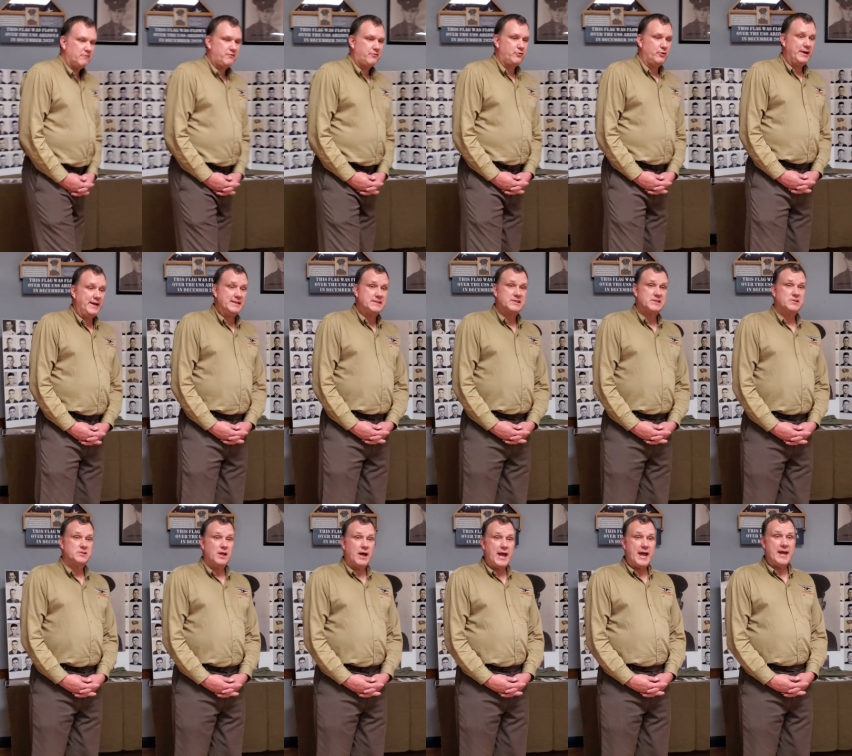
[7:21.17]
freed
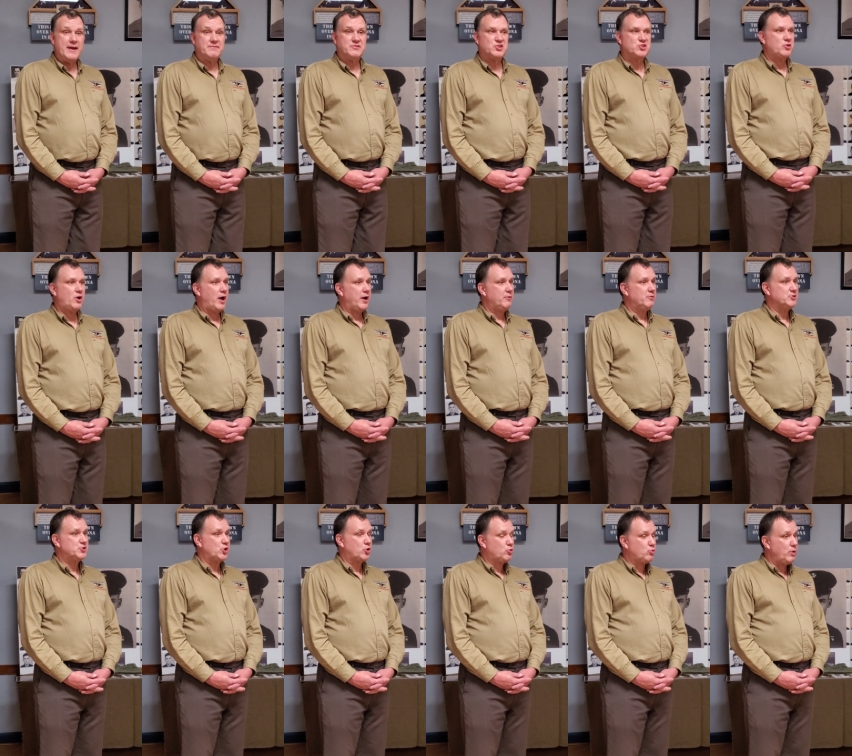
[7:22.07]
slaves thought it
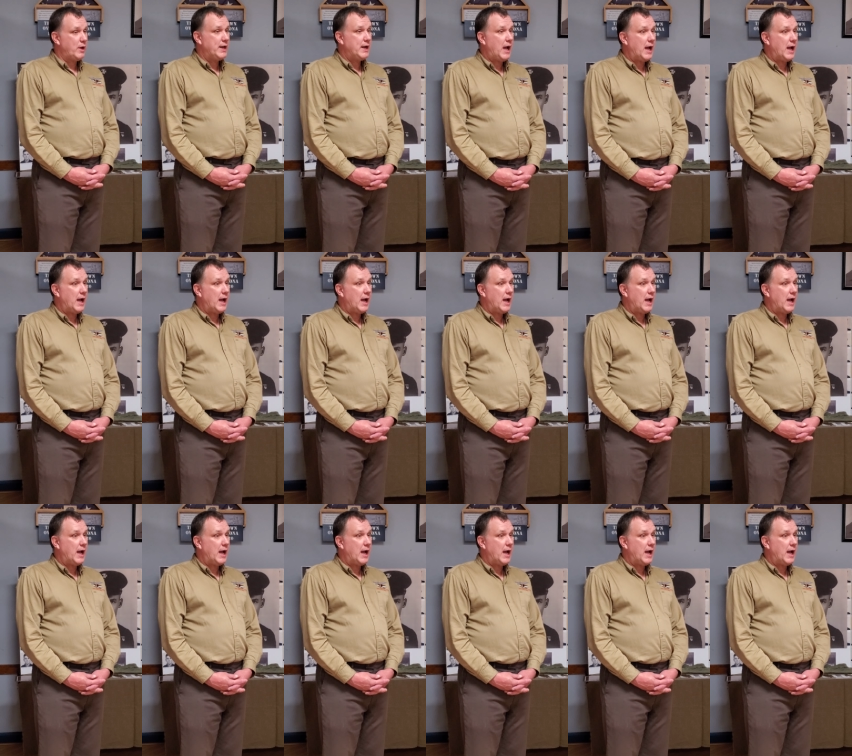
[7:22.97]
was a great